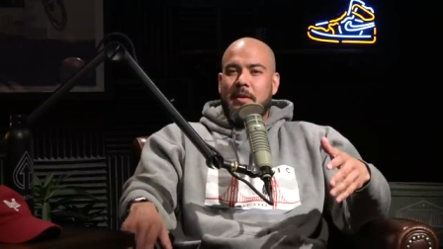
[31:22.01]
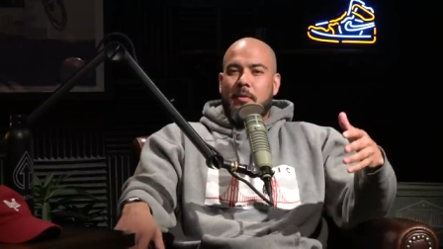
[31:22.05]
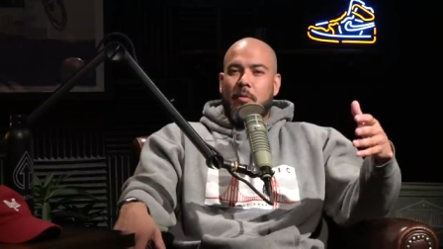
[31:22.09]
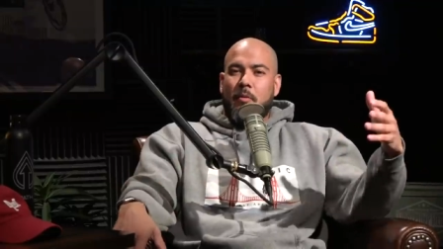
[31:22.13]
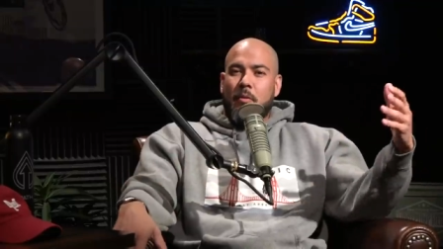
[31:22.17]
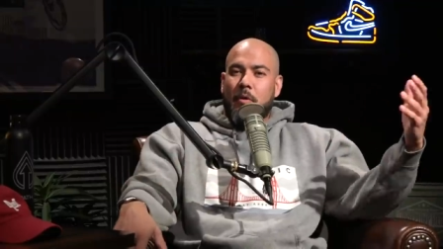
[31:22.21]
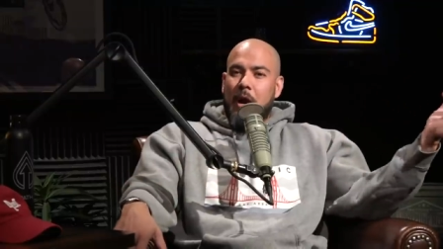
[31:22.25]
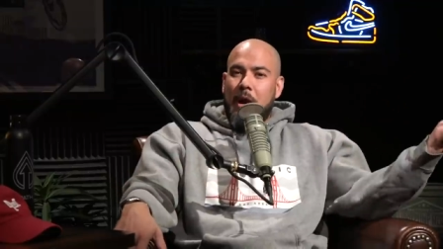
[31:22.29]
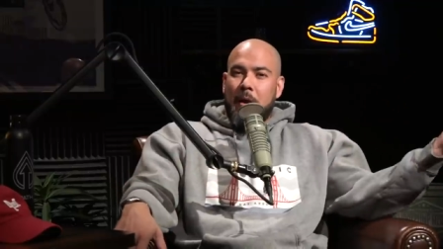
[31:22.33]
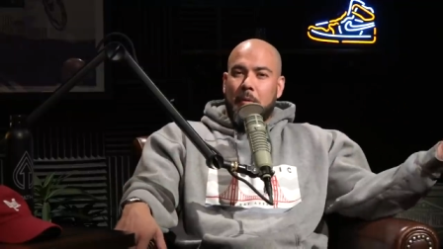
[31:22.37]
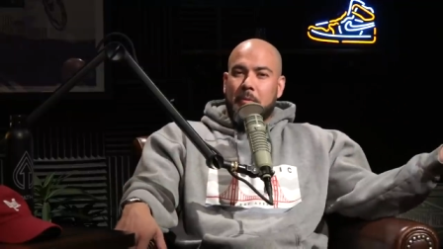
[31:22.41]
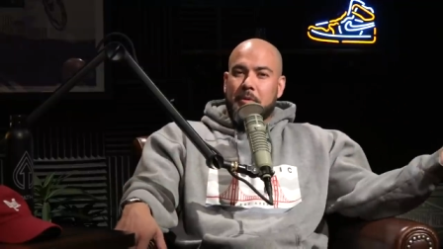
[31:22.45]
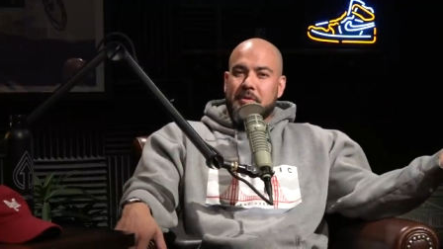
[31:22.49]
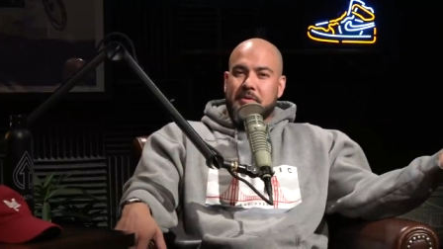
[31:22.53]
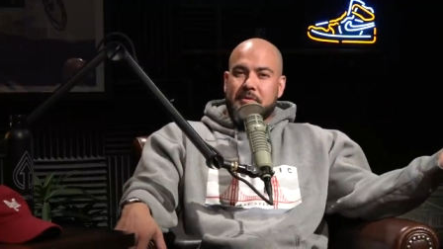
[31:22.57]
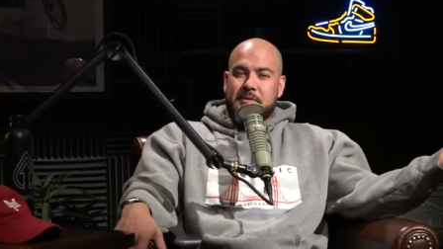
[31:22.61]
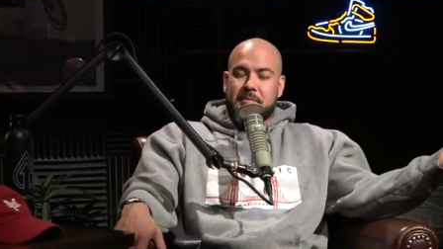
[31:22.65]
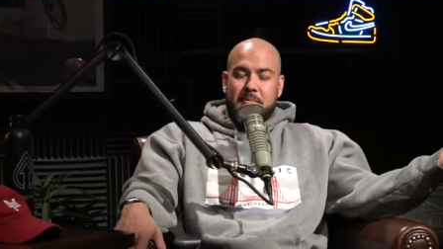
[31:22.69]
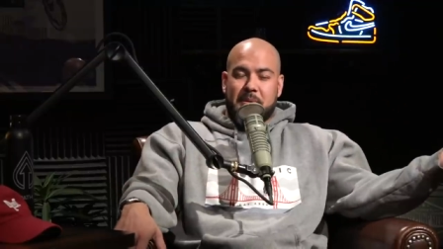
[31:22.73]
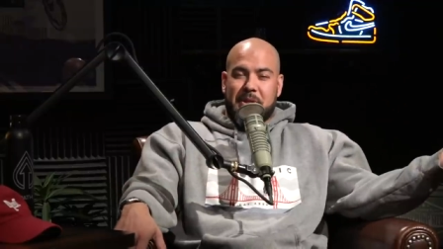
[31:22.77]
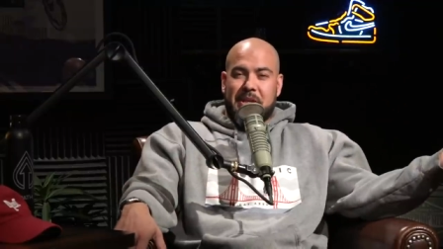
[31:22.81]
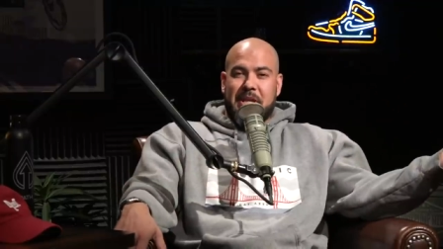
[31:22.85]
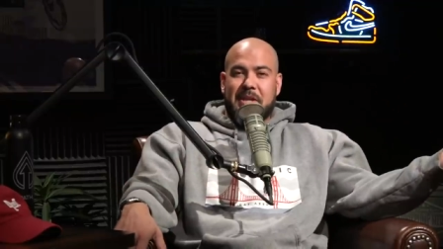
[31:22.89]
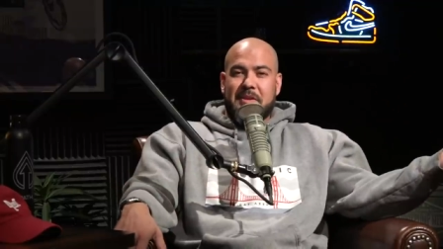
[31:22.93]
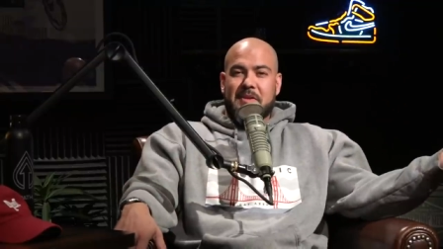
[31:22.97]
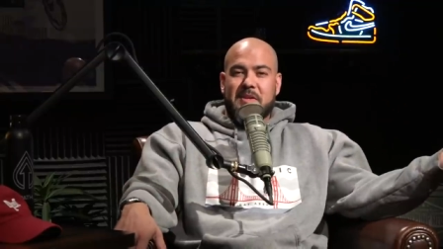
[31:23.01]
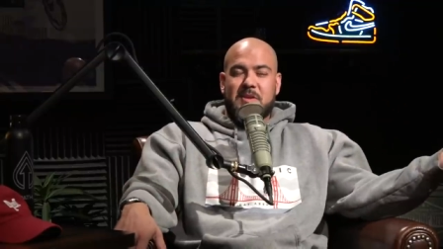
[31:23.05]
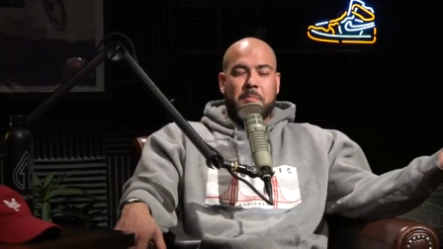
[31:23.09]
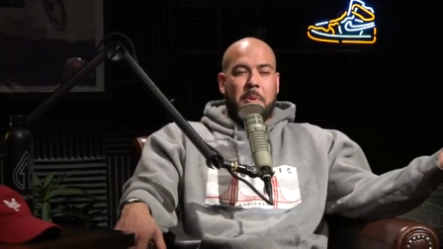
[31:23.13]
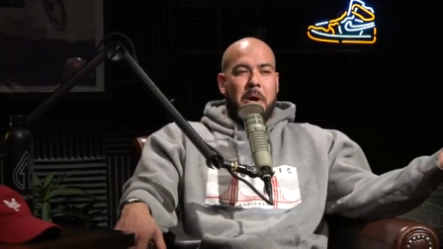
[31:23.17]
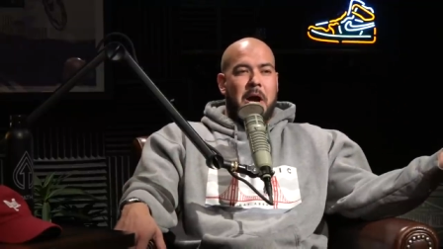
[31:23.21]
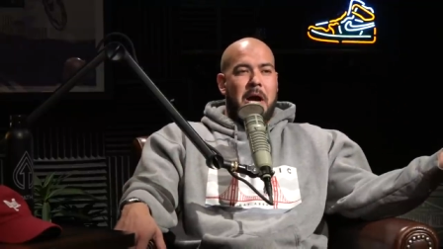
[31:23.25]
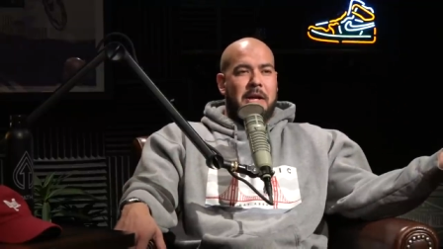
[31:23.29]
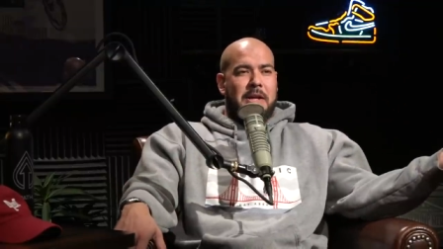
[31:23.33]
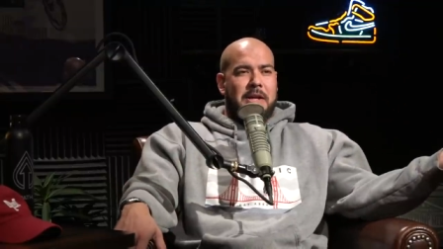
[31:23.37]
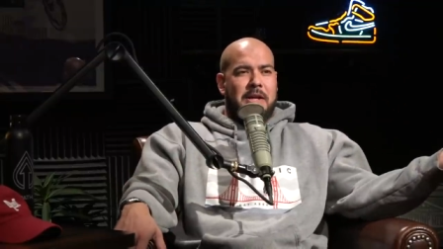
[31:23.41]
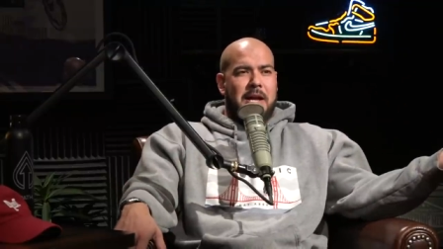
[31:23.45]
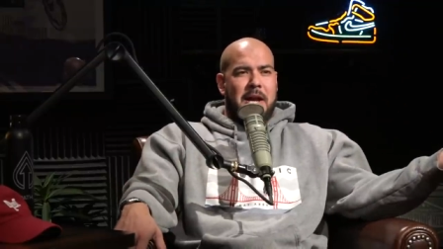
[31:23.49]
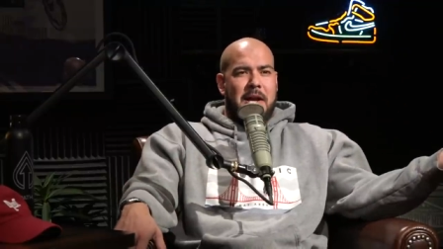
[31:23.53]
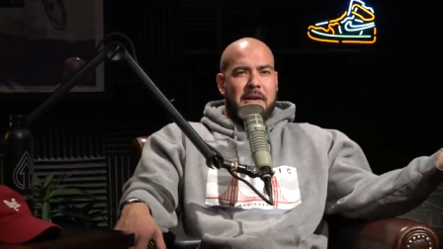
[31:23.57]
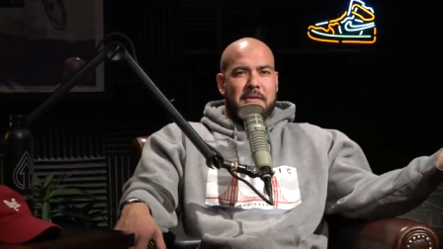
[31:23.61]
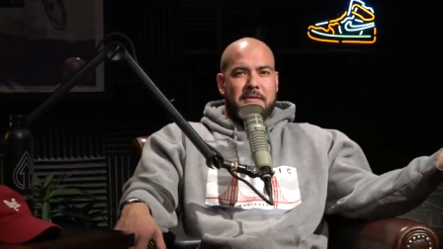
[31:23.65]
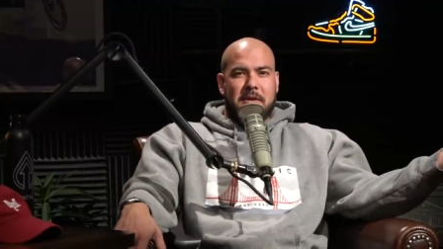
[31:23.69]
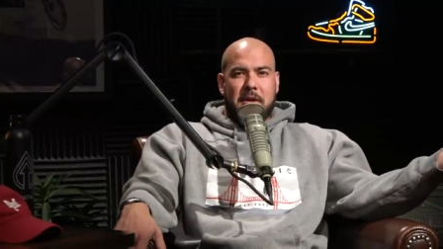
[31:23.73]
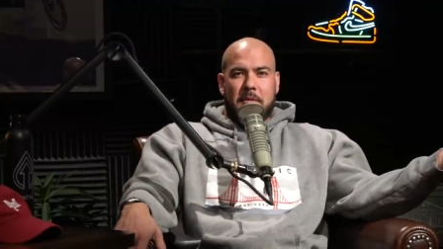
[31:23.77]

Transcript: Where I was beginning this podcast,